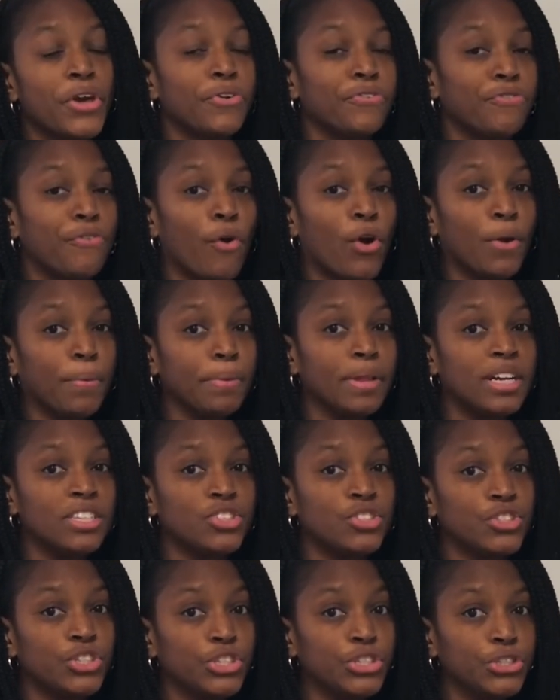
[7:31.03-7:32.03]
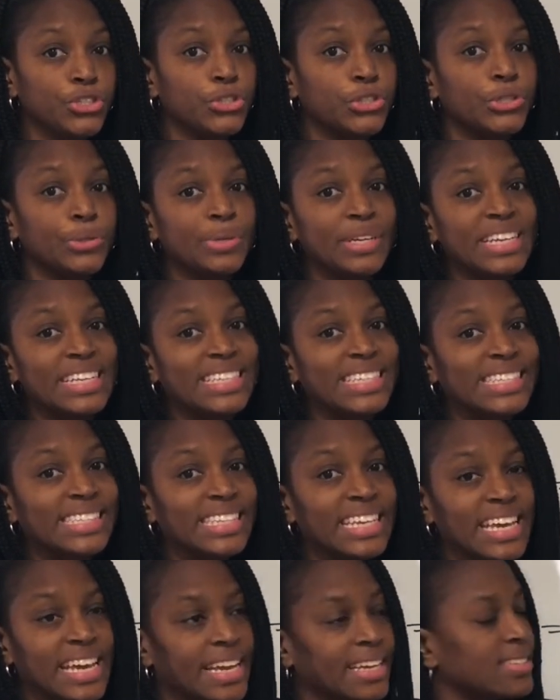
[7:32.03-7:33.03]
4 plus 2 is
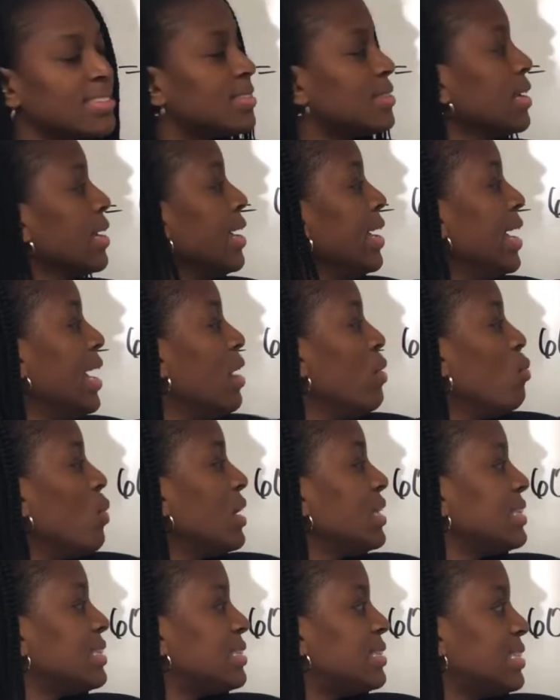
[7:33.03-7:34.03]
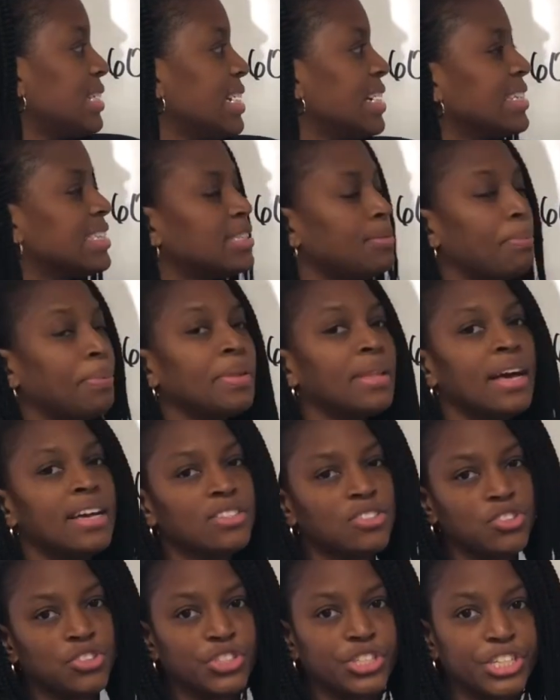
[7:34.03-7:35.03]
6. And what's 6
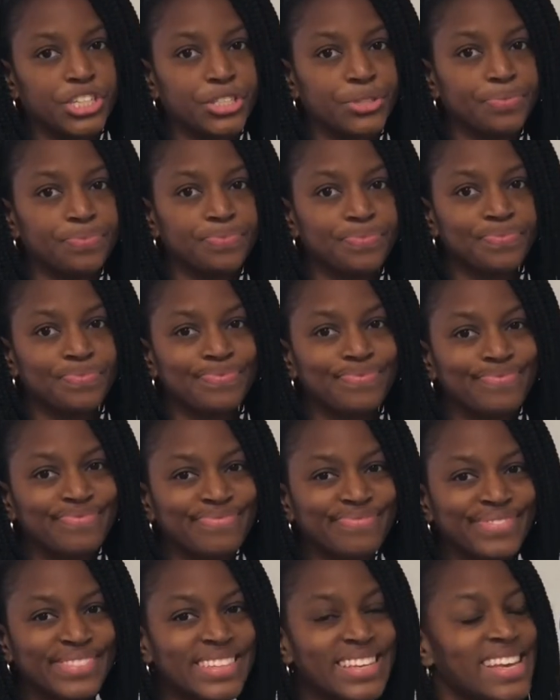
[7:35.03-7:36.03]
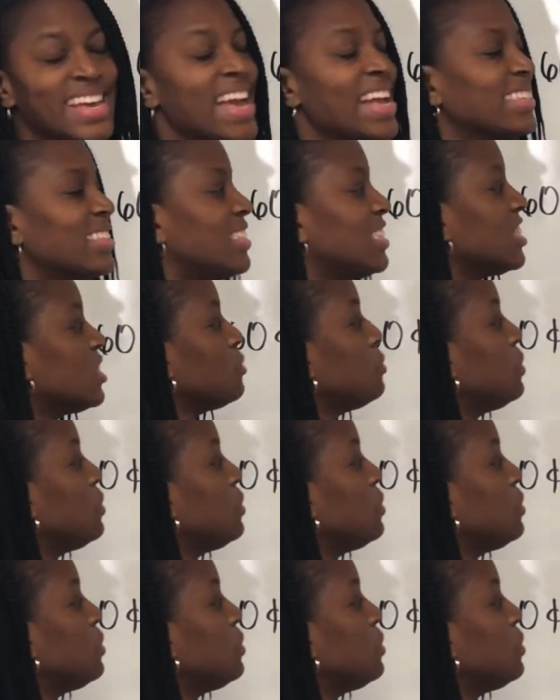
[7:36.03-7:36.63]
plus 2? 6